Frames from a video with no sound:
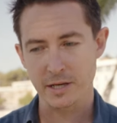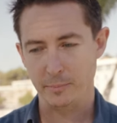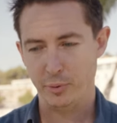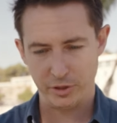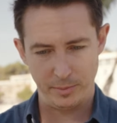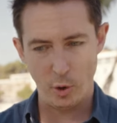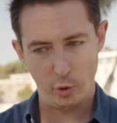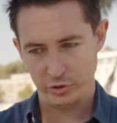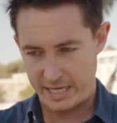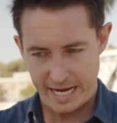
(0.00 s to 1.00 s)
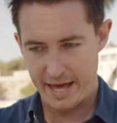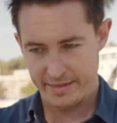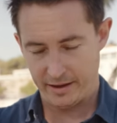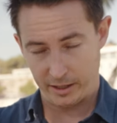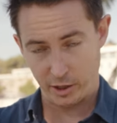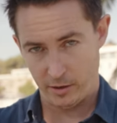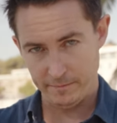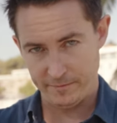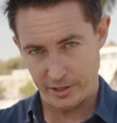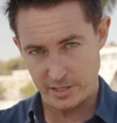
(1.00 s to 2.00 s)
to put them all together,
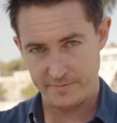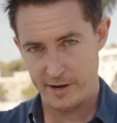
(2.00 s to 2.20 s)
confidence,